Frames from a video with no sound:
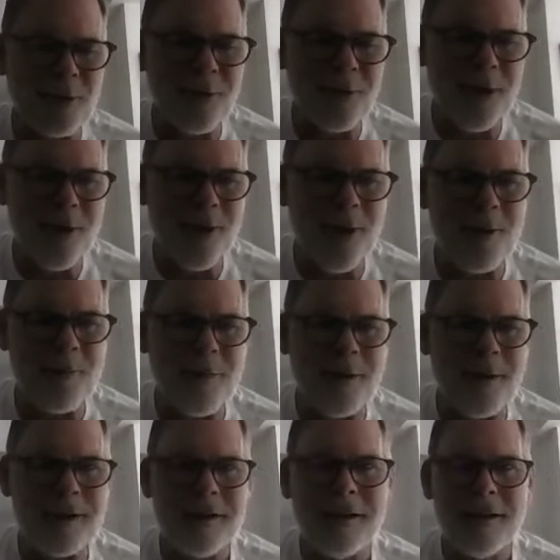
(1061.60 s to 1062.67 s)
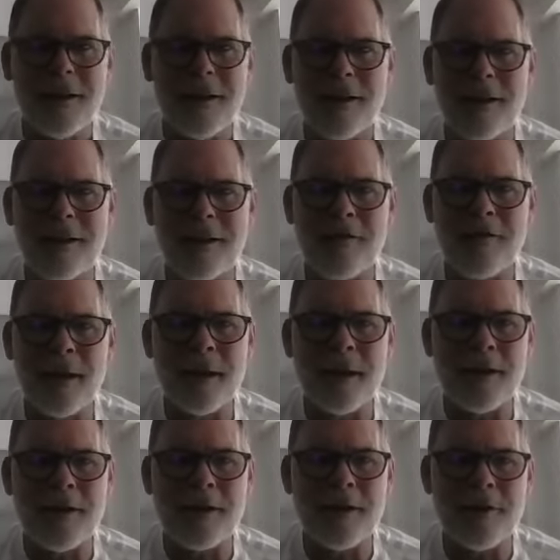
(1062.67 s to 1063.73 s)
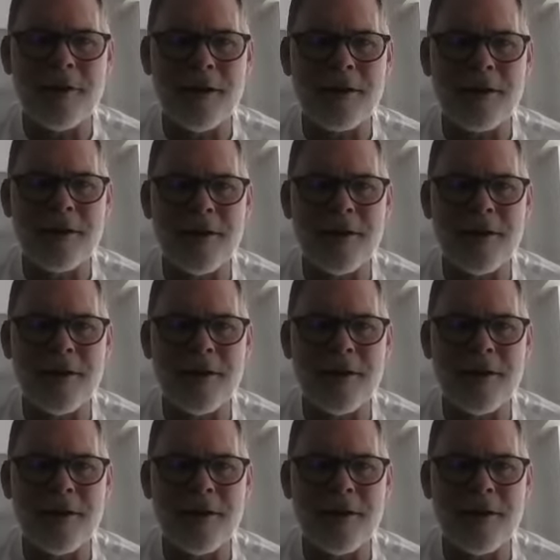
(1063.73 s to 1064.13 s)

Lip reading: who they are, but they've made it clear that